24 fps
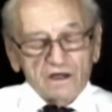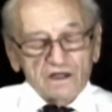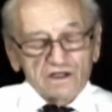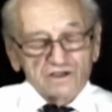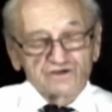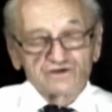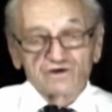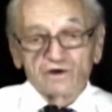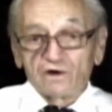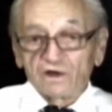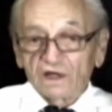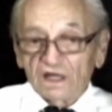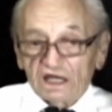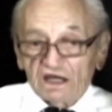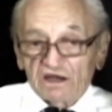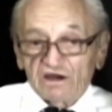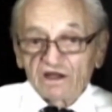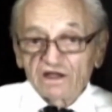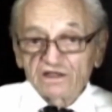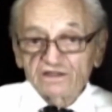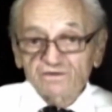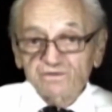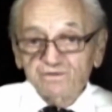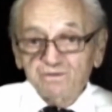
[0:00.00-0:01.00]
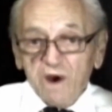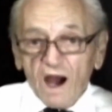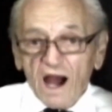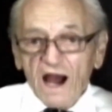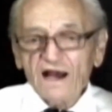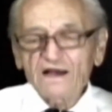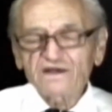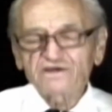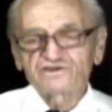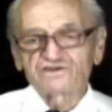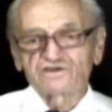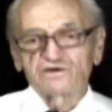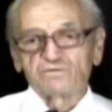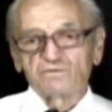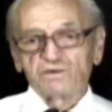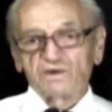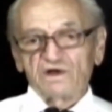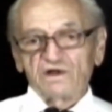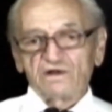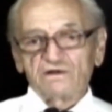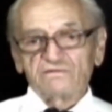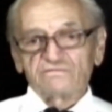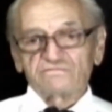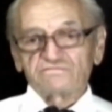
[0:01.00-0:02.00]
So it is
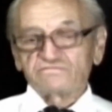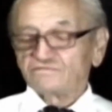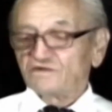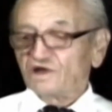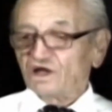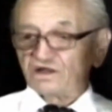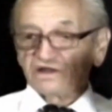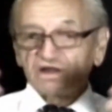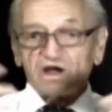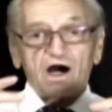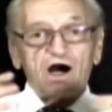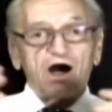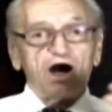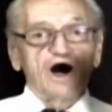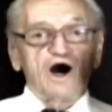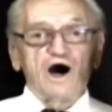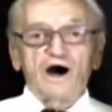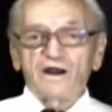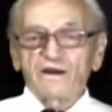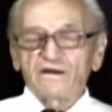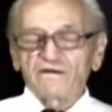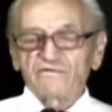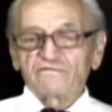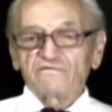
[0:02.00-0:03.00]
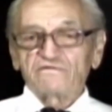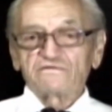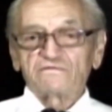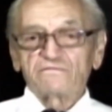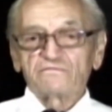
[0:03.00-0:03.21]
possible that there are